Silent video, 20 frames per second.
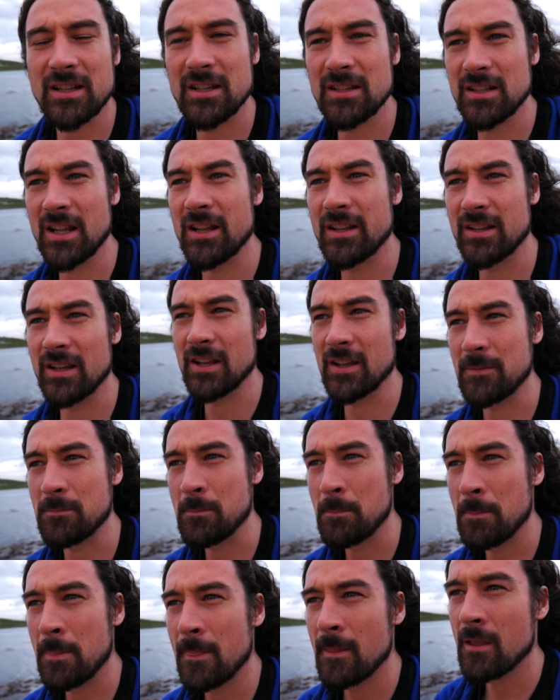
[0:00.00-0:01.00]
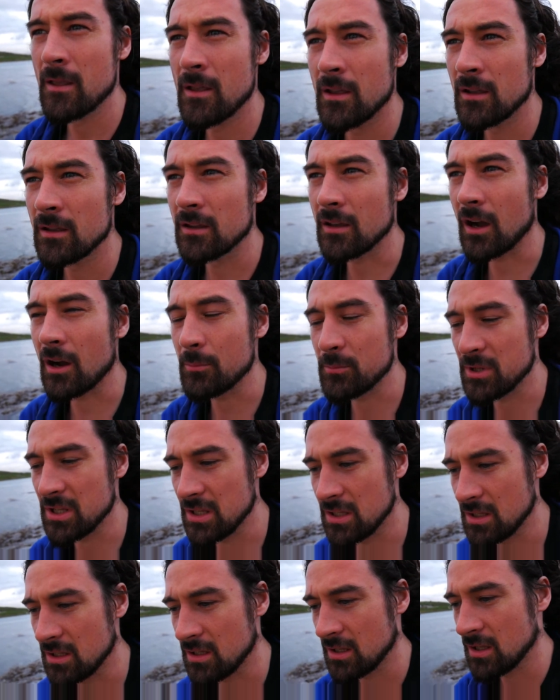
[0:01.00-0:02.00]
It got
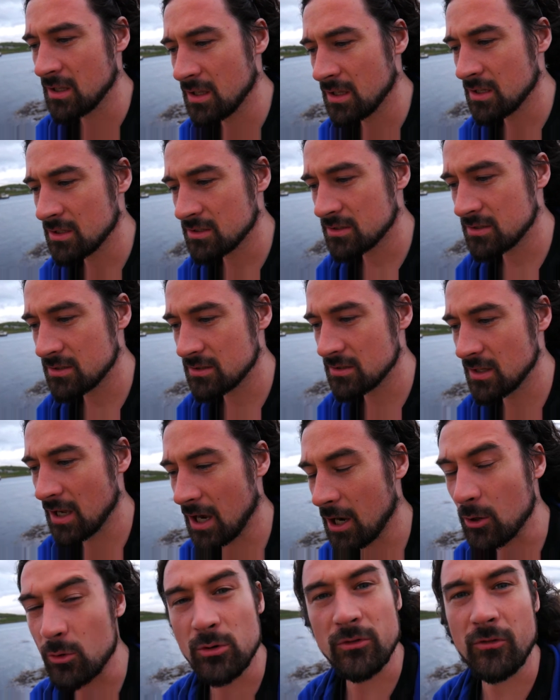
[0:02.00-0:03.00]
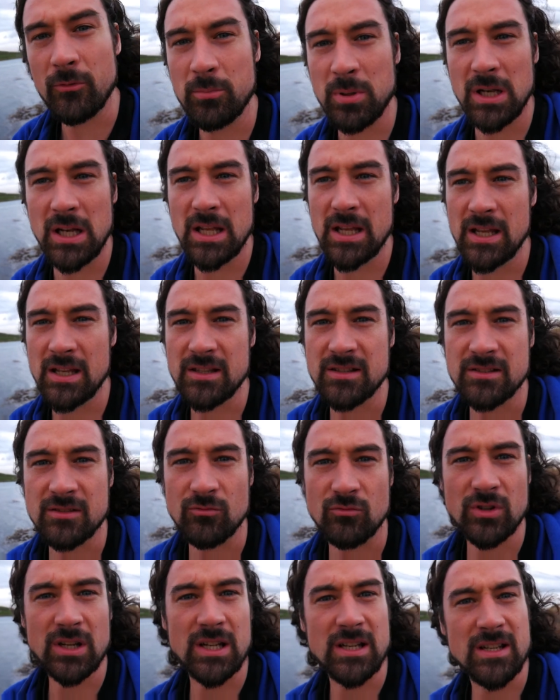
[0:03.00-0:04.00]
me out of a place, a
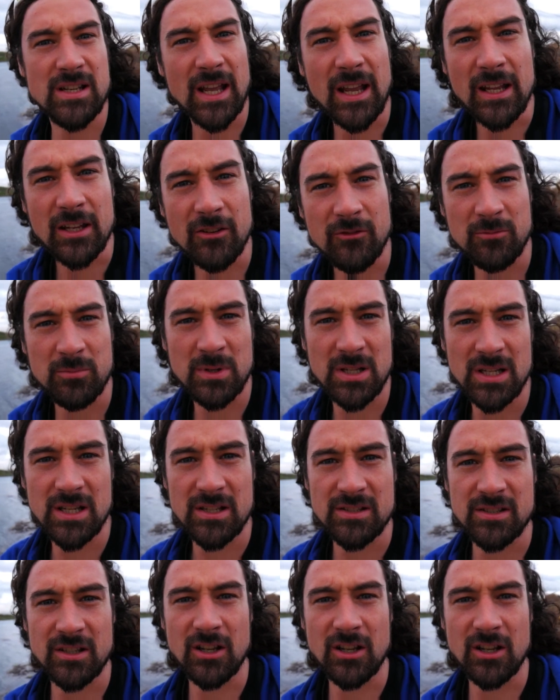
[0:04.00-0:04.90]
really negative place.